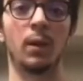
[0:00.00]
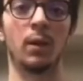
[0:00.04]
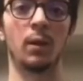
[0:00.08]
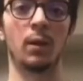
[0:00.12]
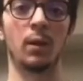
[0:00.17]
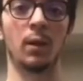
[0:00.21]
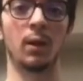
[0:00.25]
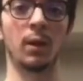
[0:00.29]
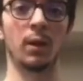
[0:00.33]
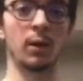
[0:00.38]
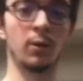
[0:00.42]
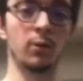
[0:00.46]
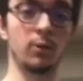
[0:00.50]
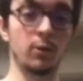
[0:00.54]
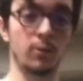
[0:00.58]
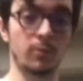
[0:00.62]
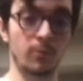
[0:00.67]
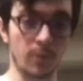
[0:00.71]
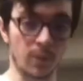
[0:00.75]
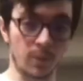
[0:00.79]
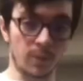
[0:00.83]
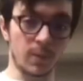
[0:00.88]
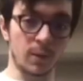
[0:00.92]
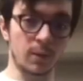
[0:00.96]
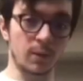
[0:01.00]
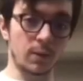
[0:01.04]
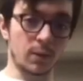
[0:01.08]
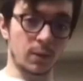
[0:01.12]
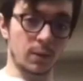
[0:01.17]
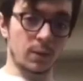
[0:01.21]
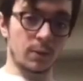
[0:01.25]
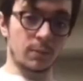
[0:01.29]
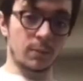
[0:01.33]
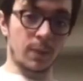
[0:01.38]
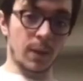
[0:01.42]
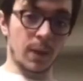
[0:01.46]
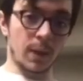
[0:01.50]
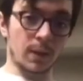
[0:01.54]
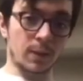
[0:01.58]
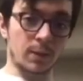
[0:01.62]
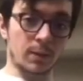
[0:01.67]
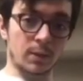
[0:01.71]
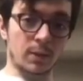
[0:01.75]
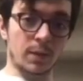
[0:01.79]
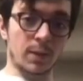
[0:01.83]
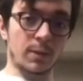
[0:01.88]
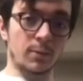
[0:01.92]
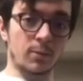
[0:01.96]
I always bring my back
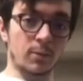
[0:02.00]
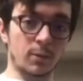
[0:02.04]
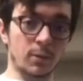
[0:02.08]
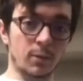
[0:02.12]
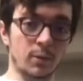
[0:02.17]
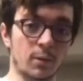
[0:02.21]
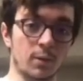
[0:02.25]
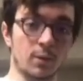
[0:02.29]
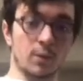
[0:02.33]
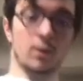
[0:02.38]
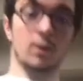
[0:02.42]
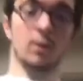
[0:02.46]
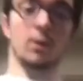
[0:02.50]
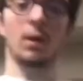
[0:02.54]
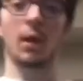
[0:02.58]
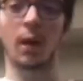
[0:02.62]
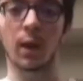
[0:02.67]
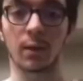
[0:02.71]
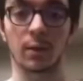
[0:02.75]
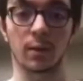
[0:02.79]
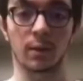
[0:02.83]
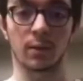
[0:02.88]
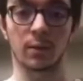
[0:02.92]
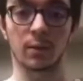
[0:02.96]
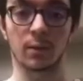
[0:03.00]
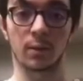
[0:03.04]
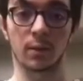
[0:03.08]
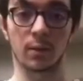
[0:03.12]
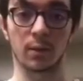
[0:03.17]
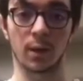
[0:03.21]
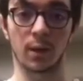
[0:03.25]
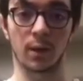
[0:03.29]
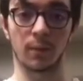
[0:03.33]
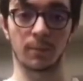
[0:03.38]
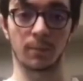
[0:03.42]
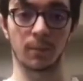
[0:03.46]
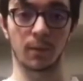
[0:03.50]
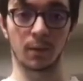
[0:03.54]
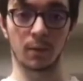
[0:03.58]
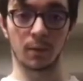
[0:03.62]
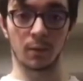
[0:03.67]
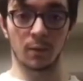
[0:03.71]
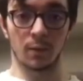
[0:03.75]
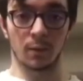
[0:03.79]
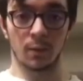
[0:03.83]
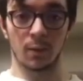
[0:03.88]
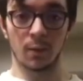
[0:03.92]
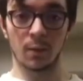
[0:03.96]
downwards and then up.
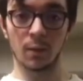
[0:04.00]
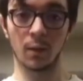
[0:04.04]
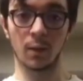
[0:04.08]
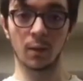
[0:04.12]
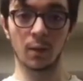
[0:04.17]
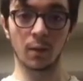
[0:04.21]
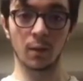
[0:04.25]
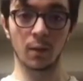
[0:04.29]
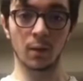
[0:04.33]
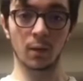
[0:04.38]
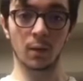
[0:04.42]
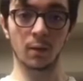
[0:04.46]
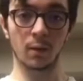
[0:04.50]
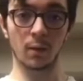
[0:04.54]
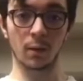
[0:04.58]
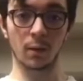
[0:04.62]
And then